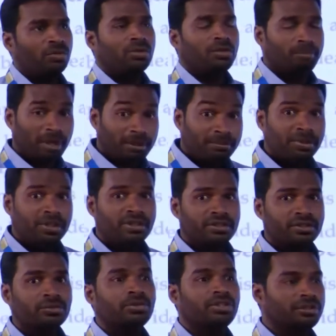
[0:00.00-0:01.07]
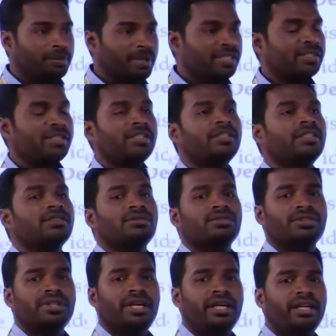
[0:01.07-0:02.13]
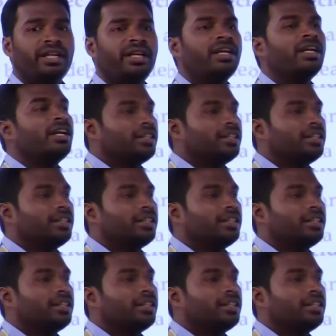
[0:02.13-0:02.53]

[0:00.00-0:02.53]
members who is present in the society,